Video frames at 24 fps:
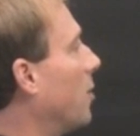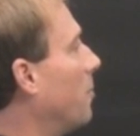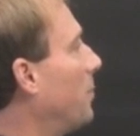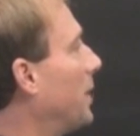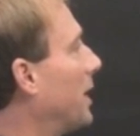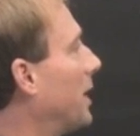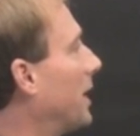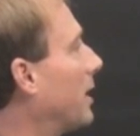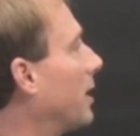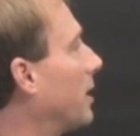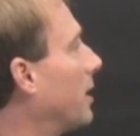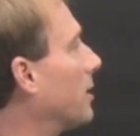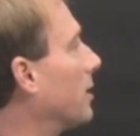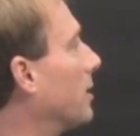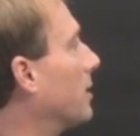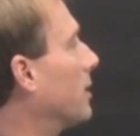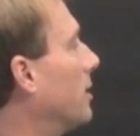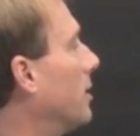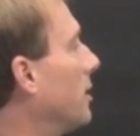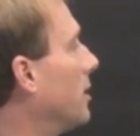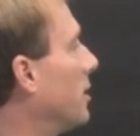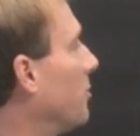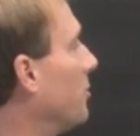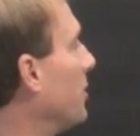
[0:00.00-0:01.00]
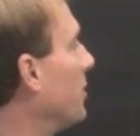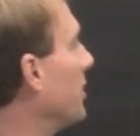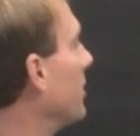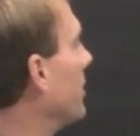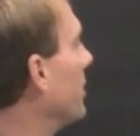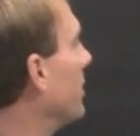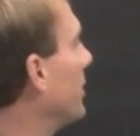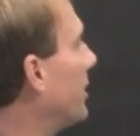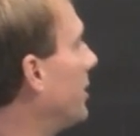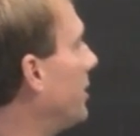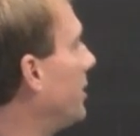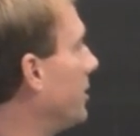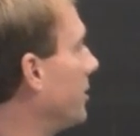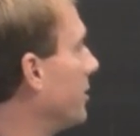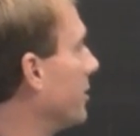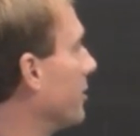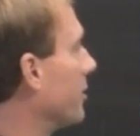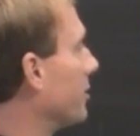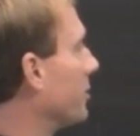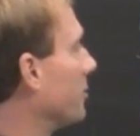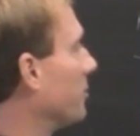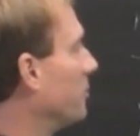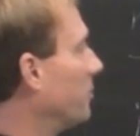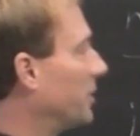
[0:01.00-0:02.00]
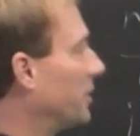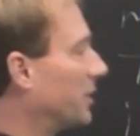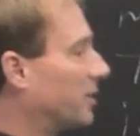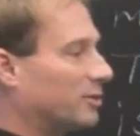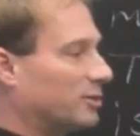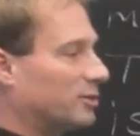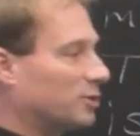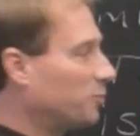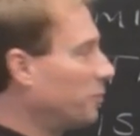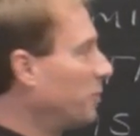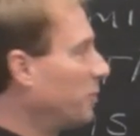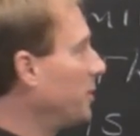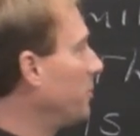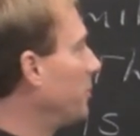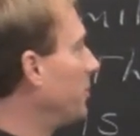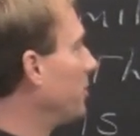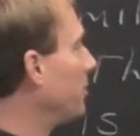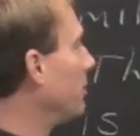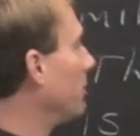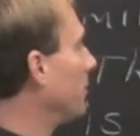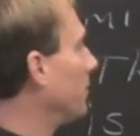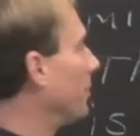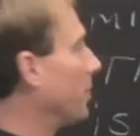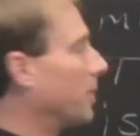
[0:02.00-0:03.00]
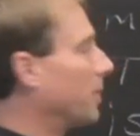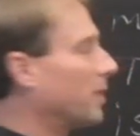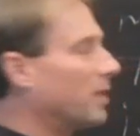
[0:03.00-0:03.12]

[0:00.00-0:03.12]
a big comment here because people,